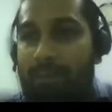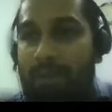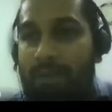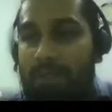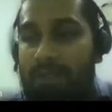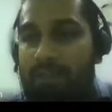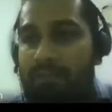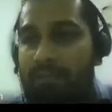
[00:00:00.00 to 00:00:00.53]

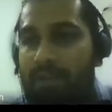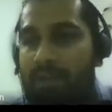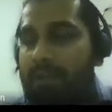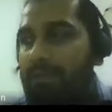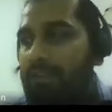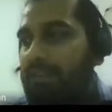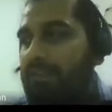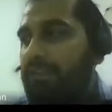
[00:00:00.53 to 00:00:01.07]
particular word
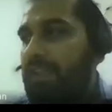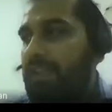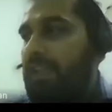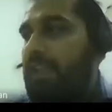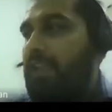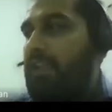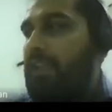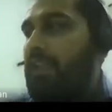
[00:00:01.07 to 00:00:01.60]
which is
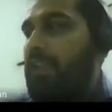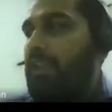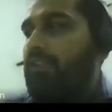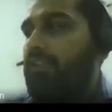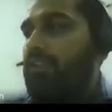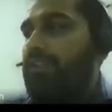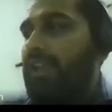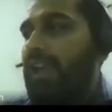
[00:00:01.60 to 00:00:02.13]
needed.
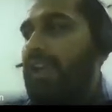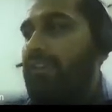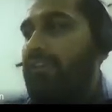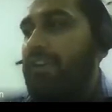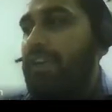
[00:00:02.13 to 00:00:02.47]
So that